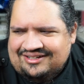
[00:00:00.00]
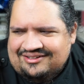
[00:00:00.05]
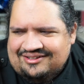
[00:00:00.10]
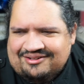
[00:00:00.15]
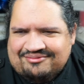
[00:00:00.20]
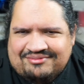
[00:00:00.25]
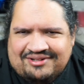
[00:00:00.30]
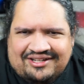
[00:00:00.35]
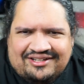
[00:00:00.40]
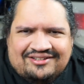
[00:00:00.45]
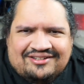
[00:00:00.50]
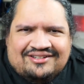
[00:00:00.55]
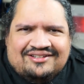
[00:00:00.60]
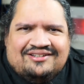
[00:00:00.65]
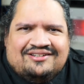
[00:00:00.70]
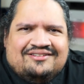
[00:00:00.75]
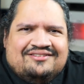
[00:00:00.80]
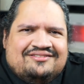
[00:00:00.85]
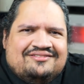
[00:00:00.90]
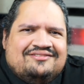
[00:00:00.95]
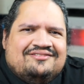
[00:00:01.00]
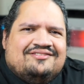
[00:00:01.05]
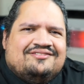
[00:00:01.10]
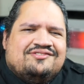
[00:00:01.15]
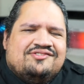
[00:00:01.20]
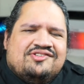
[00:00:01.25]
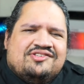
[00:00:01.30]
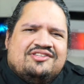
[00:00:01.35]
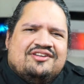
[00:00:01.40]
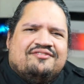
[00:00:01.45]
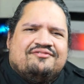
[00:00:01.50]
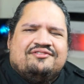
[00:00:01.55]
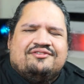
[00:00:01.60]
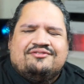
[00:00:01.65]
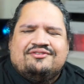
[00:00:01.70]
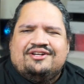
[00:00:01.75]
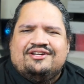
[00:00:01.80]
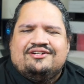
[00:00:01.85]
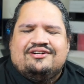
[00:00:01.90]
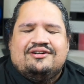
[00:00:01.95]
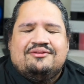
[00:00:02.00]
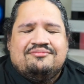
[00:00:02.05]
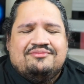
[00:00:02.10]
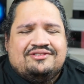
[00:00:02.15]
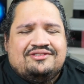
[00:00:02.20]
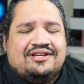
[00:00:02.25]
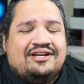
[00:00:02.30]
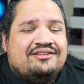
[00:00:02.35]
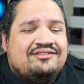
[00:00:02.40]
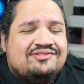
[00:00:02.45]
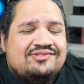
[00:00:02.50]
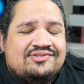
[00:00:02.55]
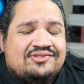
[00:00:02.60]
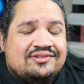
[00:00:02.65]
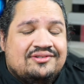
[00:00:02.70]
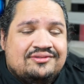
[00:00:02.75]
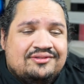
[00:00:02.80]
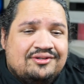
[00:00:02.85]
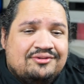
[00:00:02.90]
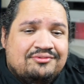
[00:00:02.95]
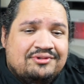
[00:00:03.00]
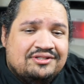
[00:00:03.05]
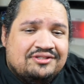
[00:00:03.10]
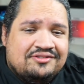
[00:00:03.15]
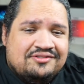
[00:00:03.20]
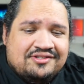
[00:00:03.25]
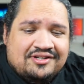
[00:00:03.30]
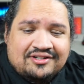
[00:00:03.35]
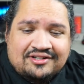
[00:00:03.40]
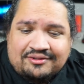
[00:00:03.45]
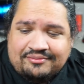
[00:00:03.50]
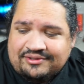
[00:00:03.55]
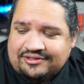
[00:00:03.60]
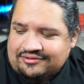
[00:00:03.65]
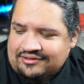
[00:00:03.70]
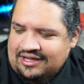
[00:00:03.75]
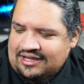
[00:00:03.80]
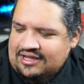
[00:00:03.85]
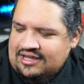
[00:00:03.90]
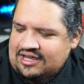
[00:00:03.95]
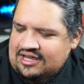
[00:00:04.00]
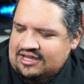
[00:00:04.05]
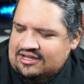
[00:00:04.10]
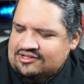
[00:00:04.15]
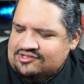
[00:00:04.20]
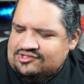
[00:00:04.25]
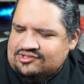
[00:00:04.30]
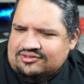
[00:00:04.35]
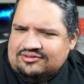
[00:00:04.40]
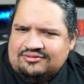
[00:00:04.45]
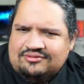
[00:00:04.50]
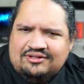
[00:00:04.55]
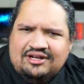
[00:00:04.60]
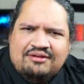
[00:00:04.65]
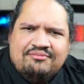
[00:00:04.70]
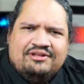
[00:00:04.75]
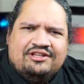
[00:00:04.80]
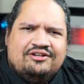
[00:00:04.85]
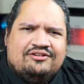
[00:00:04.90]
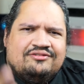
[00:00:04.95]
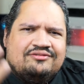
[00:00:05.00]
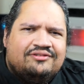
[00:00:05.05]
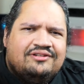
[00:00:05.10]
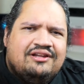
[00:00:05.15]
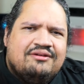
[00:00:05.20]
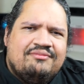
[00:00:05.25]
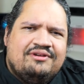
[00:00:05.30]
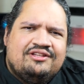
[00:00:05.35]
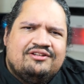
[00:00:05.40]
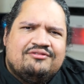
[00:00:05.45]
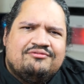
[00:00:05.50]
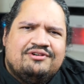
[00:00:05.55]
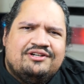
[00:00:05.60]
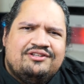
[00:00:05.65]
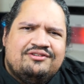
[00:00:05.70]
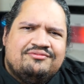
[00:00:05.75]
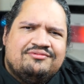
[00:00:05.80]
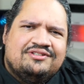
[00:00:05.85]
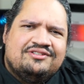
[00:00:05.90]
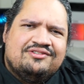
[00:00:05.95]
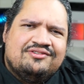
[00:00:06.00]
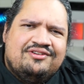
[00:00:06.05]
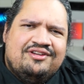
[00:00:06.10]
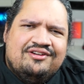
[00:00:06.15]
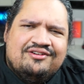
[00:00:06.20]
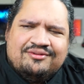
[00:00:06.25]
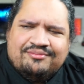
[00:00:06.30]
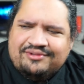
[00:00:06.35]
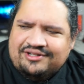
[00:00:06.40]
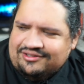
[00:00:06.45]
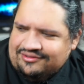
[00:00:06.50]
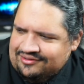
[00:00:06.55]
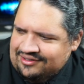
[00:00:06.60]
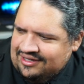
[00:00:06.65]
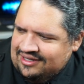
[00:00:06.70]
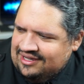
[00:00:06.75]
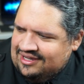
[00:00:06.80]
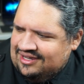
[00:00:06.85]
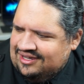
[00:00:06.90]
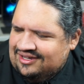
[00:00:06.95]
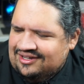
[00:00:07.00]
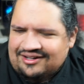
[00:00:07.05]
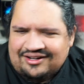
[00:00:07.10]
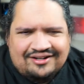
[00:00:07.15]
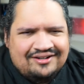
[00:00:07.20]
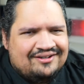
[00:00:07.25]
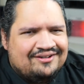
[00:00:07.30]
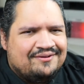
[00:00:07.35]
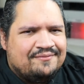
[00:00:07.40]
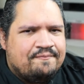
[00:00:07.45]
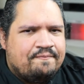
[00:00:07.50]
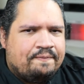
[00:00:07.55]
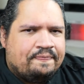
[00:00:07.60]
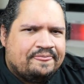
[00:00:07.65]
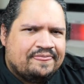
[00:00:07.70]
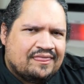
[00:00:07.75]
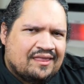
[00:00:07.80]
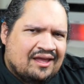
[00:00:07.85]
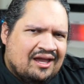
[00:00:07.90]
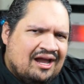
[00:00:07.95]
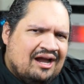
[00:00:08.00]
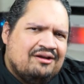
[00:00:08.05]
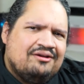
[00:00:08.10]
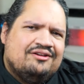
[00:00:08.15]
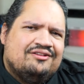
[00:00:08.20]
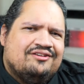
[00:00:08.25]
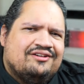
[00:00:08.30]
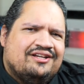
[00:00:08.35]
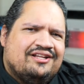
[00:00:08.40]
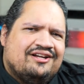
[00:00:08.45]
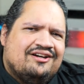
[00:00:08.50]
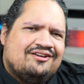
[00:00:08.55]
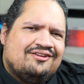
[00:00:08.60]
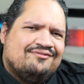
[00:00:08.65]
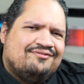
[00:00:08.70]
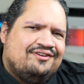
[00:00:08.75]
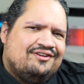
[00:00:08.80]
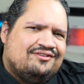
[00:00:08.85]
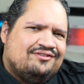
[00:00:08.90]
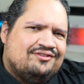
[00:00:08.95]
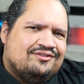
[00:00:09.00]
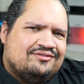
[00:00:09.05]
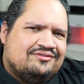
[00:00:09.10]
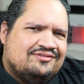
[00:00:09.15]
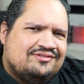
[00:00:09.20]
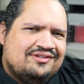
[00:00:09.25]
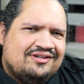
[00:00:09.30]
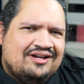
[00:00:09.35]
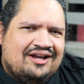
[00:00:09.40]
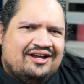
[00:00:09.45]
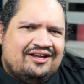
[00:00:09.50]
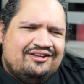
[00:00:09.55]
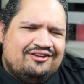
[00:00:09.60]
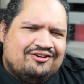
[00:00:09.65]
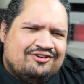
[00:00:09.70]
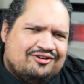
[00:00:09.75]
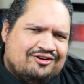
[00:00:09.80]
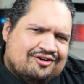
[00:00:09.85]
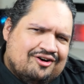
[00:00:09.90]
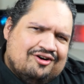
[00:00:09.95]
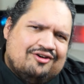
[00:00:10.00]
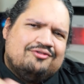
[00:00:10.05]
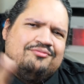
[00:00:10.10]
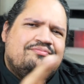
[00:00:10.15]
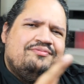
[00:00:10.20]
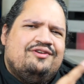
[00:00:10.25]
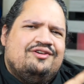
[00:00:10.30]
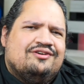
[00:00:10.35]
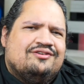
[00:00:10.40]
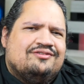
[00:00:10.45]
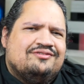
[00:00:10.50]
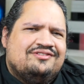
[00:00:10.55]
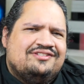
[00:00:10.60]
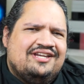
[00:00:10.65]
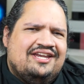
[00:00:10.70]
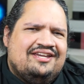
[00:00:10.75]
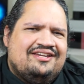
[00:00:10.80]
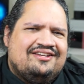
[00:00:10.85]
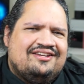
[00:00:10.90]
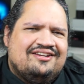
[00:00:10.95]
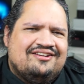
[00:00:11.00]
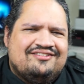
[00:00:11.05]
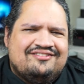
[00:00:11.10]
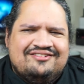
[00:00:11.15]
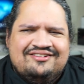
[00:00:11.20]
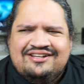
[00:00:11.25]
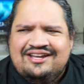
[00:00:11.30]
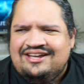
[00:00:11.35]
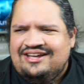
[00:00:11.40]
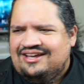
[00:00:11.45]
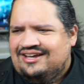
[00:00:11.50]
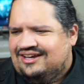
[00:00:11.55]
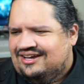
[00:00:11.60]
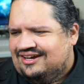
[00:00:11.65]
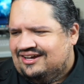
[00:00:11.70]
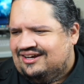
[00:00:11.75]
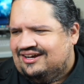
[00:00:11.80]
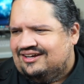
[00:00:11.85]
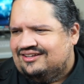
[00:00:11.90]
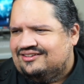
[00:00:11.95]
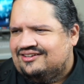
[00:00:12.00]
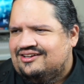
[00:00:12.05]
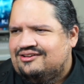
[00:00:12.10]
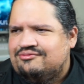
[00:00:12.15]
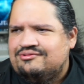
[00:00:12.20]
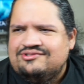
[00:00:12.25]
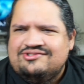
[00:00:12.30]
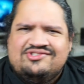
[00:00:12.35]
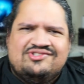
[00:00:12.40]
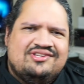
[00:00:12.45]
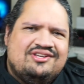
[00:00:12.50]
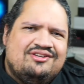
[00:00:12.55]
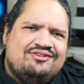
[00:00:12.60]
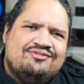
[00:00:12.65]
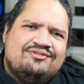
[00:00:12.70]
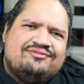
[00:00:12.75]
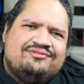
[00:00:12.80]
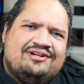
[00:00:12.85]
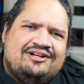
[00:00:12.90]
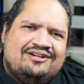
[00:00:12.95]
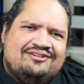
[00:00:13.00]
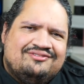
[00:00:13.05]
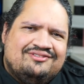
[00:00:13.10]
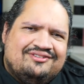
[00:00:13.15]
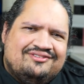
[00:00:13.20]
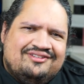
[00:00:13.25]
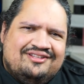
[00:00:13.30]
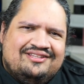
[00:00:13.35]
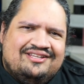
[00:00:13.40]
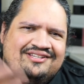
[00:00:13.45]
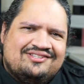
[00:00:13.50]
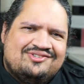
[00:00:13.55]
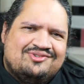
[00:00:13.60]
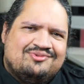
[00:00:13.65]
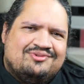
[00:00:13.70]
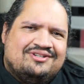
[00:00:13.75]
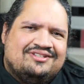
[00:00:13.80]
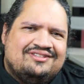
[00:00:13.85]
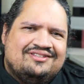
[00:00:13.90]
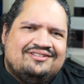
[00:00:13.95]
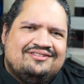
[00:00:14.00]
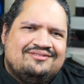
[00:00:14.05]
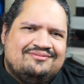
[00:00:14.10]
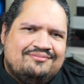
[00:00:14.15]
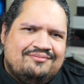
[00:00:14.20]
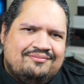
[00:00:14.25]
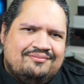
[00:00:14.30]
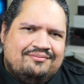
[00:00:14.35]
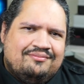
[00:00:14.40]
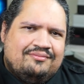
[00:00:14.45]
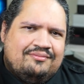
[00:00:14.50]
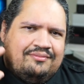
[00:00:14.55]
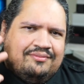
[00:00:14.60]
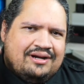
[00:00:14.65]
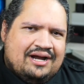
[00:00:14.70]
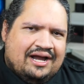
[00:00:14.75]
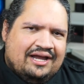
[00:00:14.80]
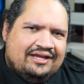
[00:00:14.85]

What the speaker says: I'm like, there's stuff going on, but I just don't know what to talk about. So let me know. Let me know what you want to hear about. I'm going to get out of here, though. I hope you all take care, and I will see you around on the next one. Bye.